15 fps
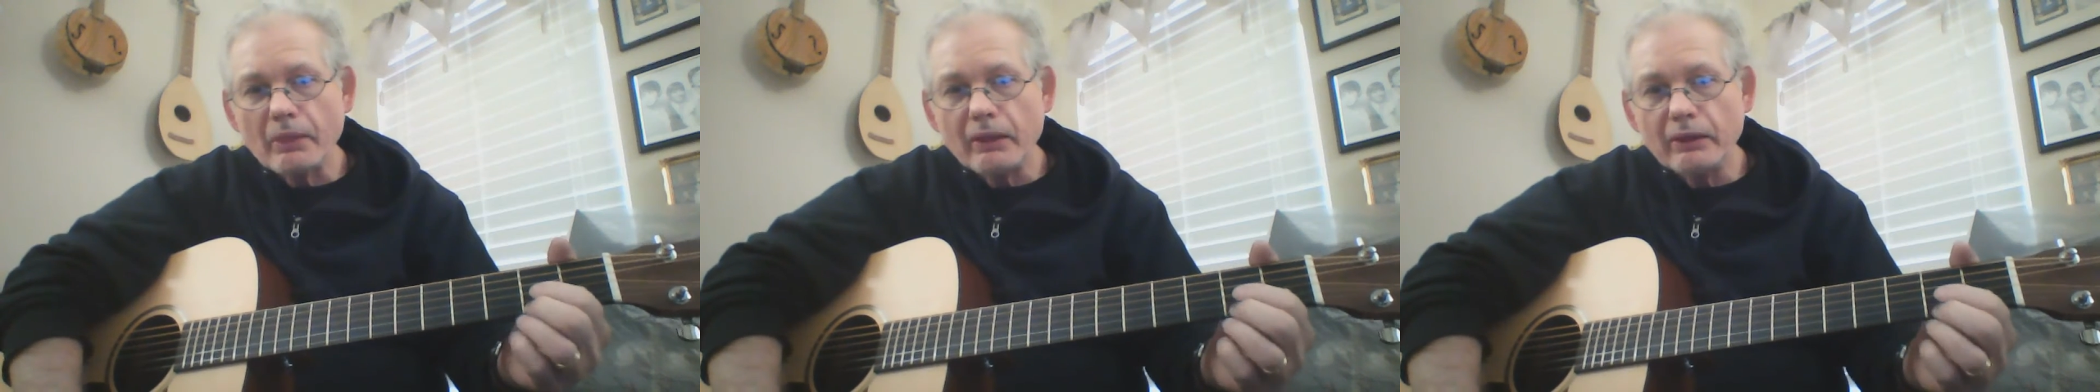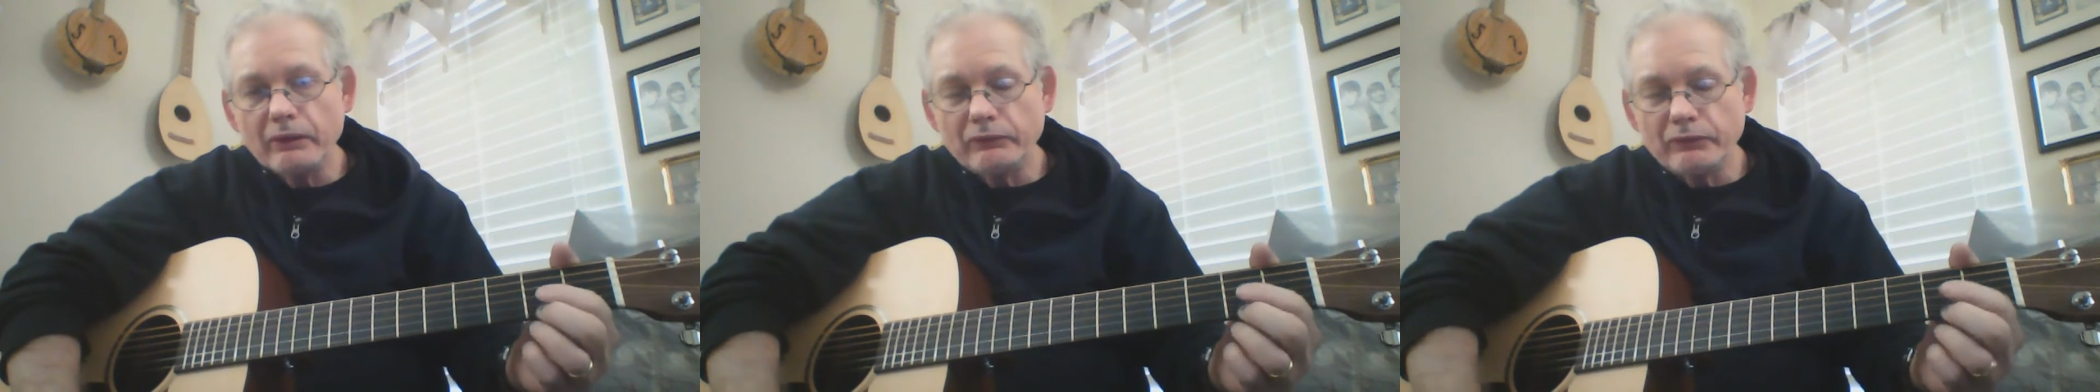
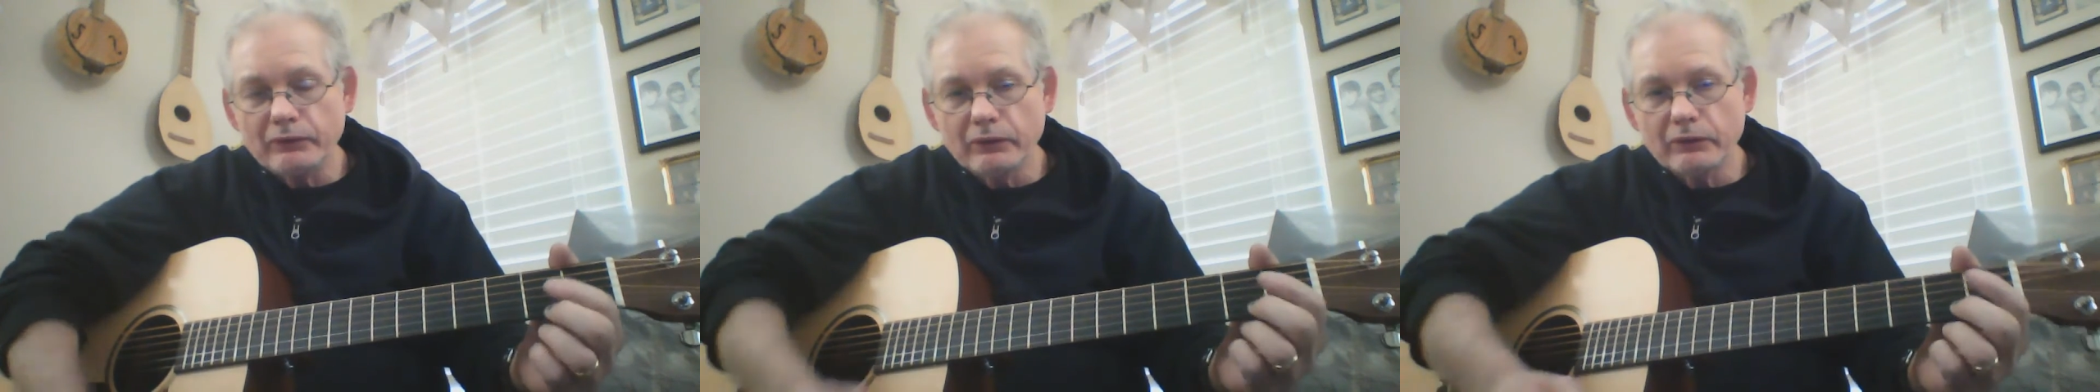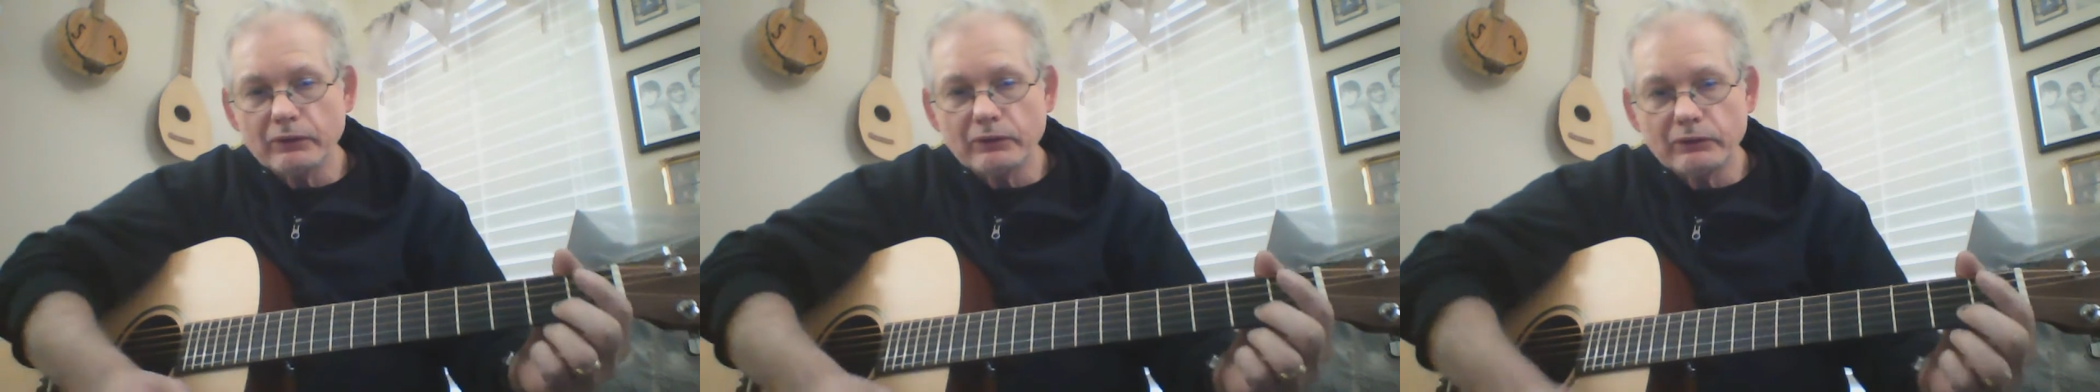if you
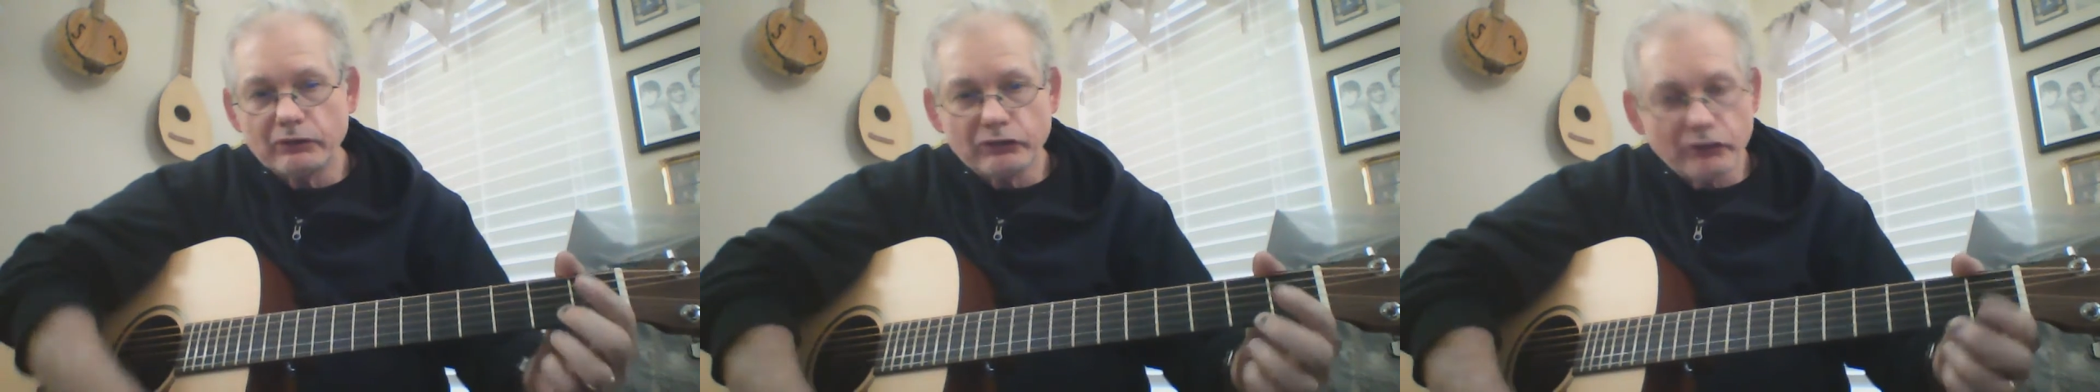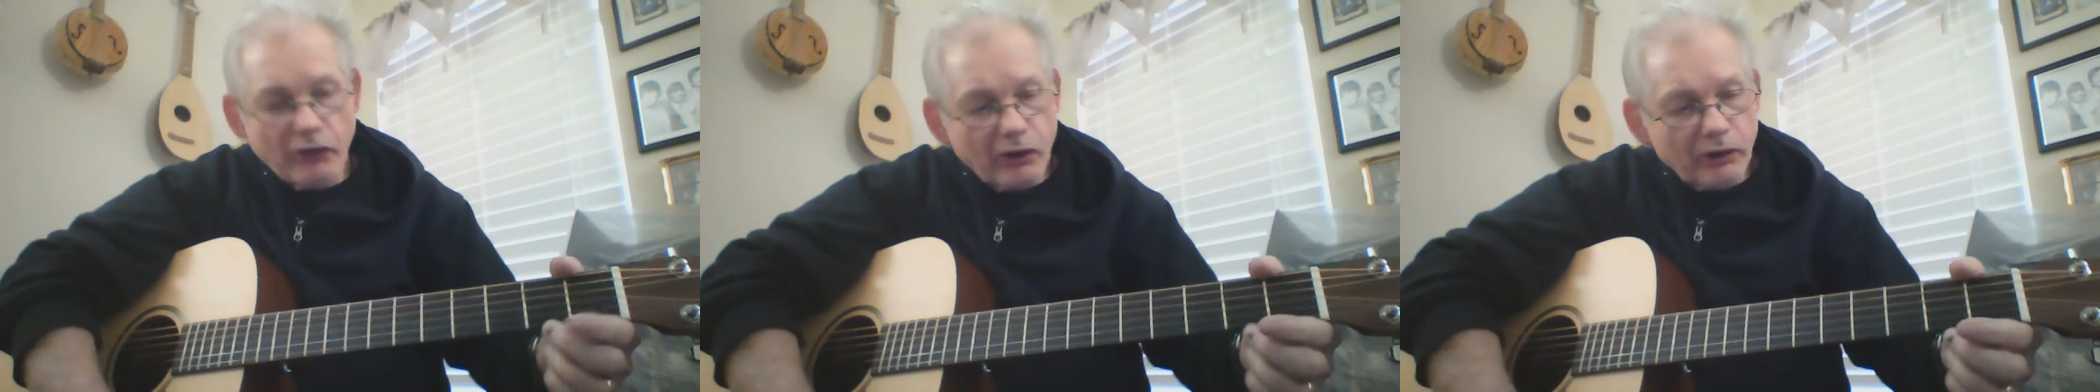look on the
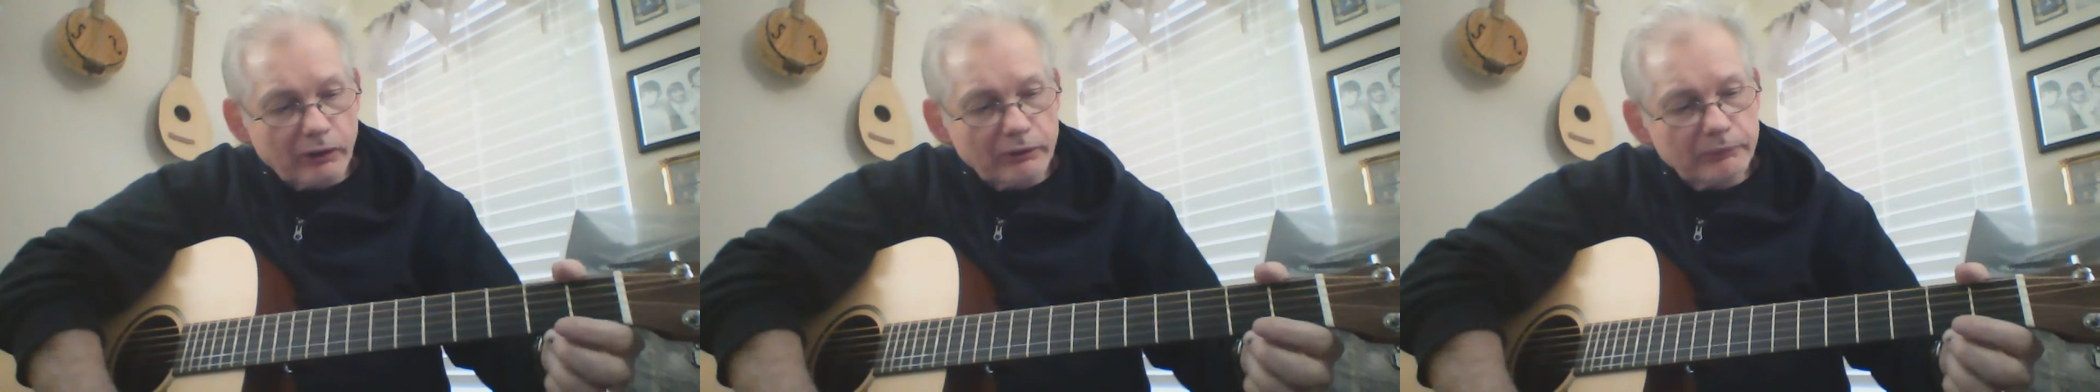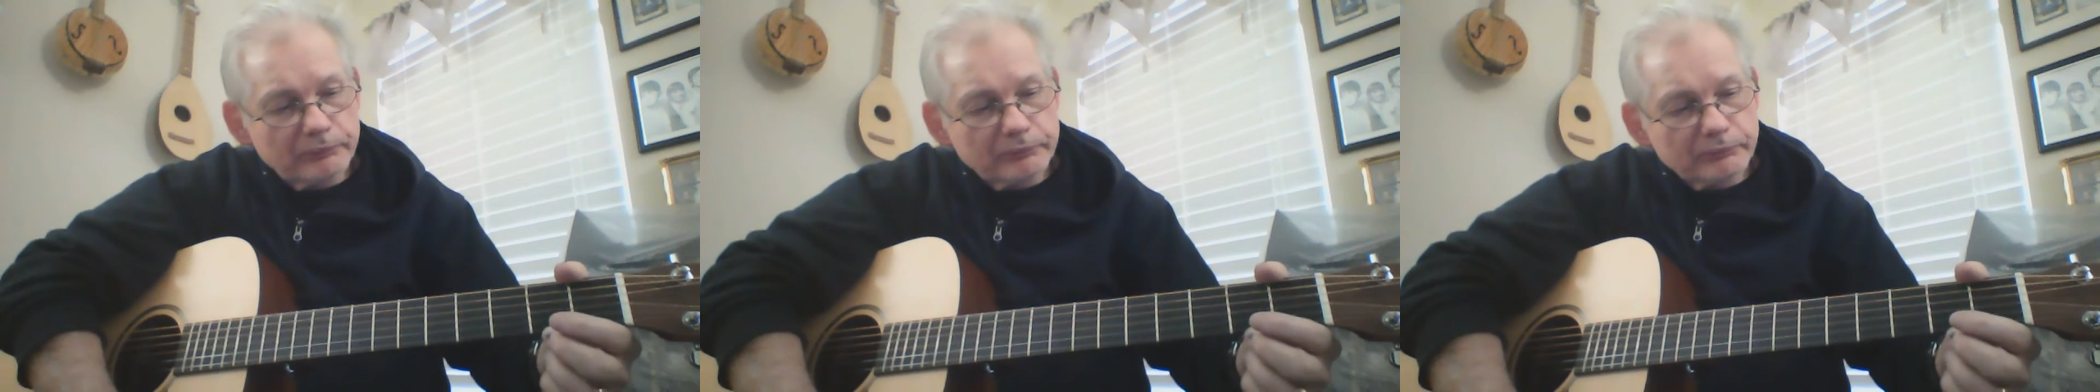chart,